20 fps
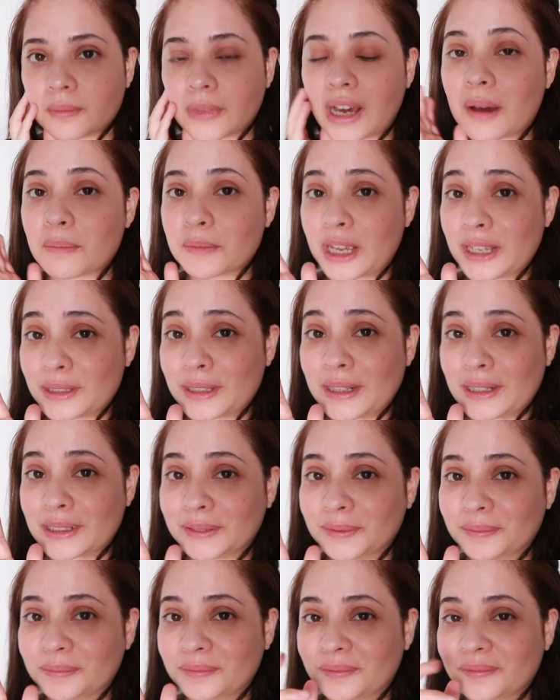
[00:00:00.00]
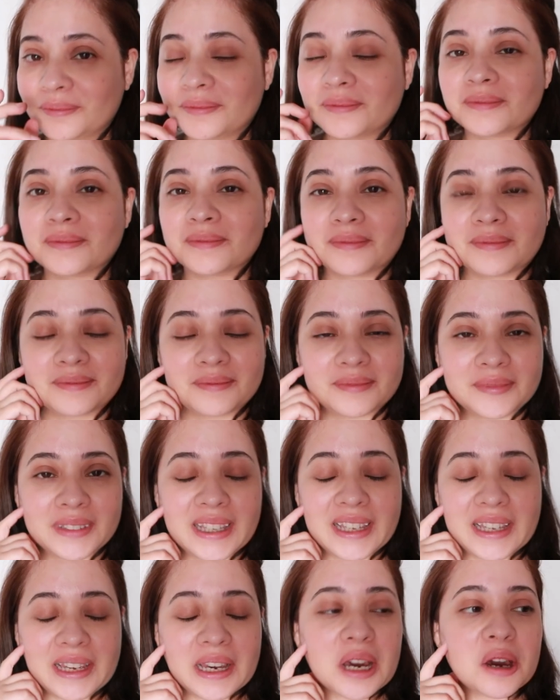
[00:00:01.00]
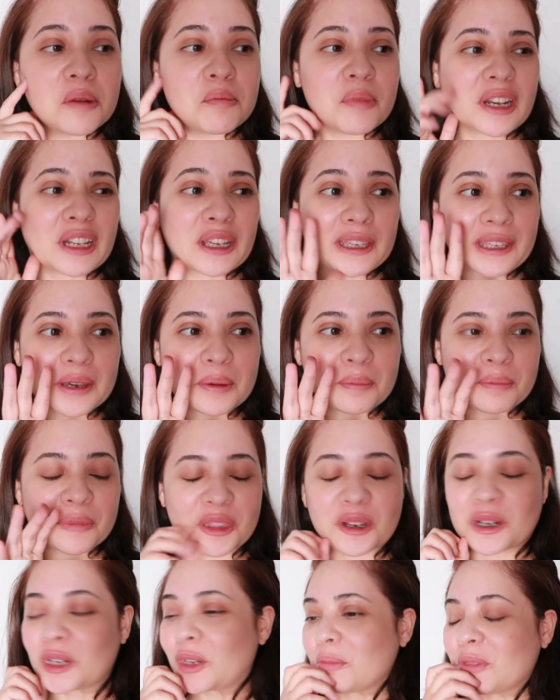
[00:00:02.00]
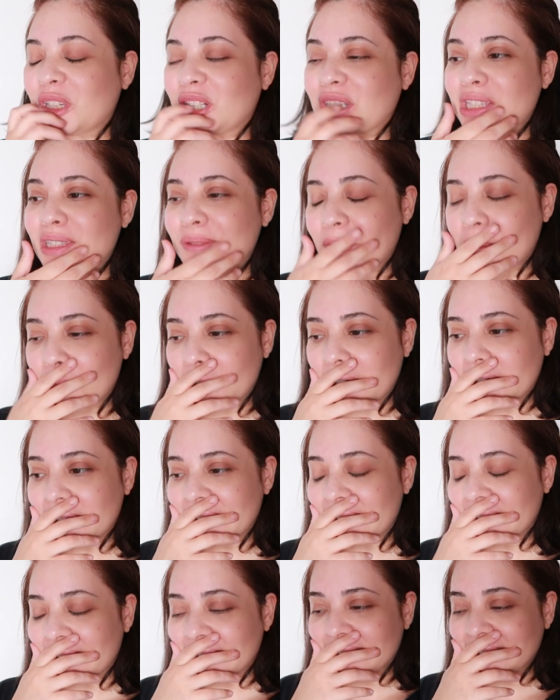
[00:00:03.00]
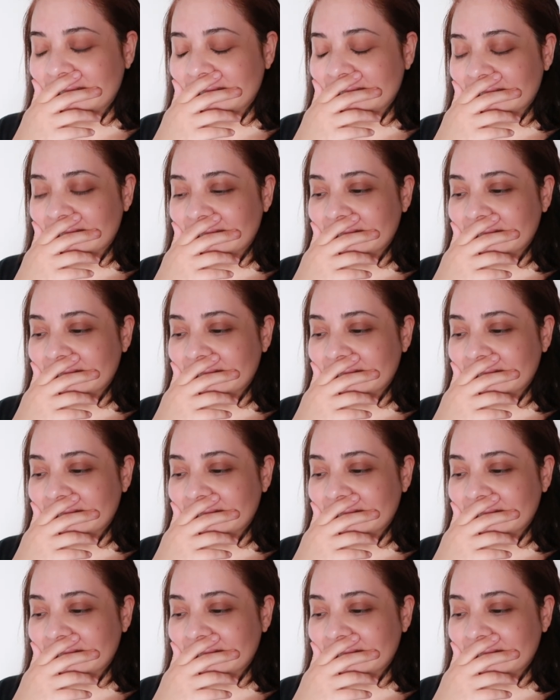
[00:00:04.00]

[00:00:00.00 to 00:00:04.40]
I'm not done, but I am 30 minutes from being done,